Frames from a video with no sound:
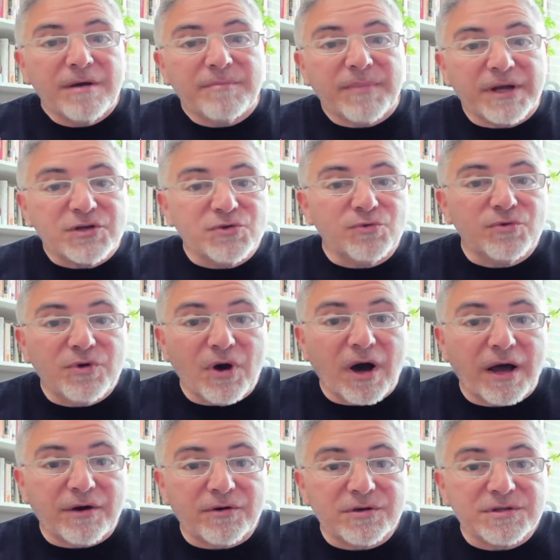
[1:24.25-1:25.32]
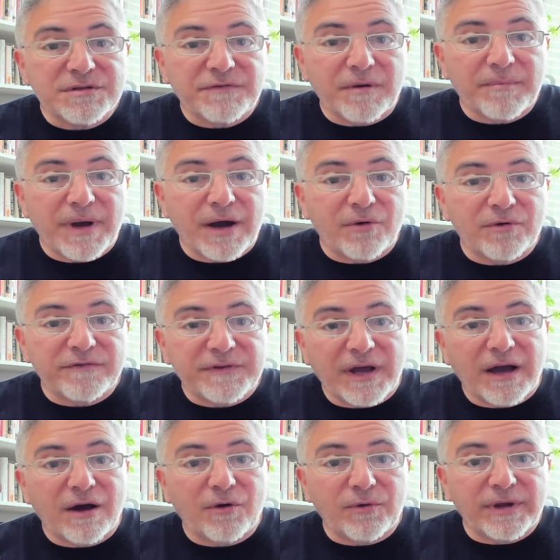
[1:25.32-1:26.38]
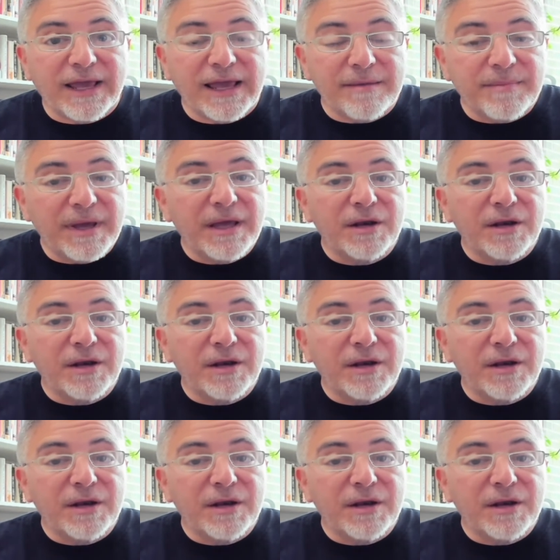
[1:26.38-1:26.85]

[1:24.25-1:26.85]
My 2 daughters from out of town came